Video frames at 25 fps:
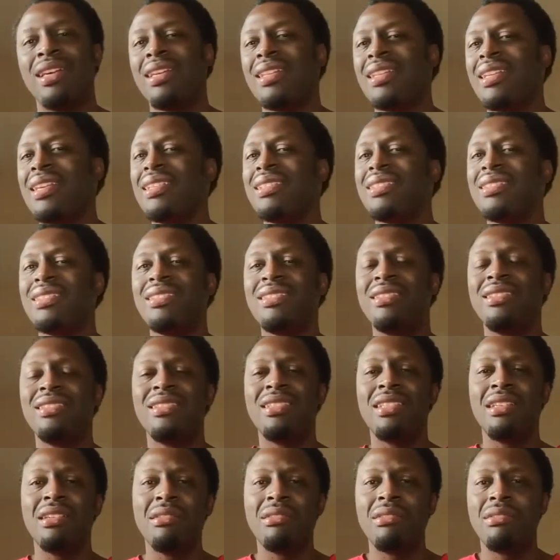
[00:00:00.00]
and they
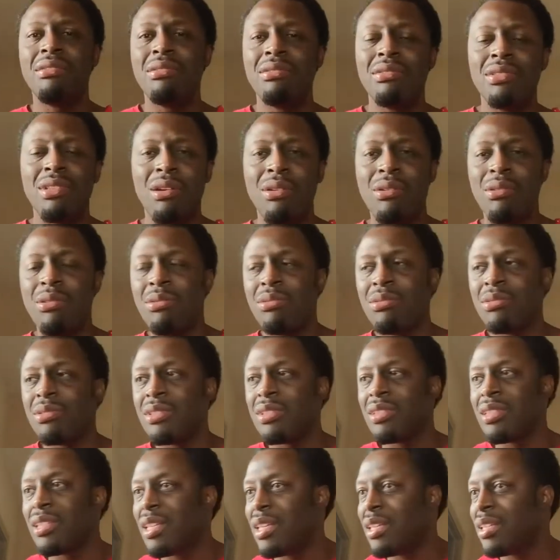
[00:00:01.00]
still
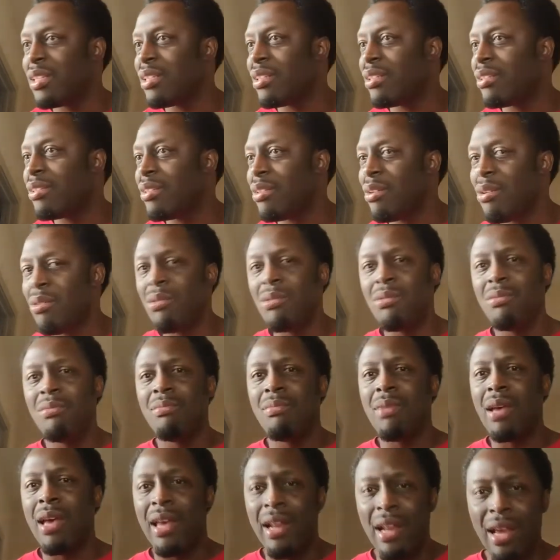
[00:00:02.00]
don't get no
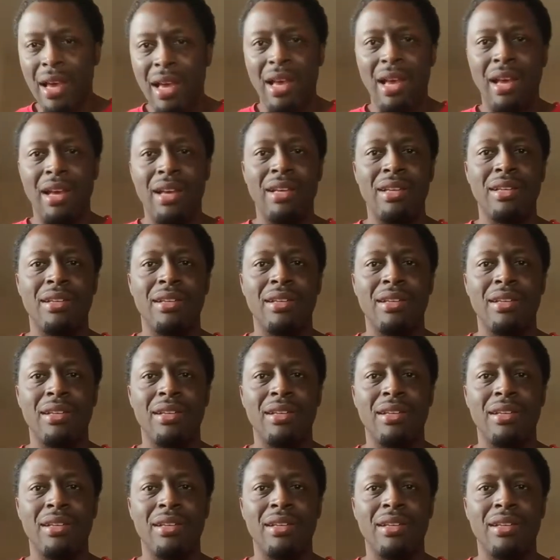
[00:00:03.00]
better.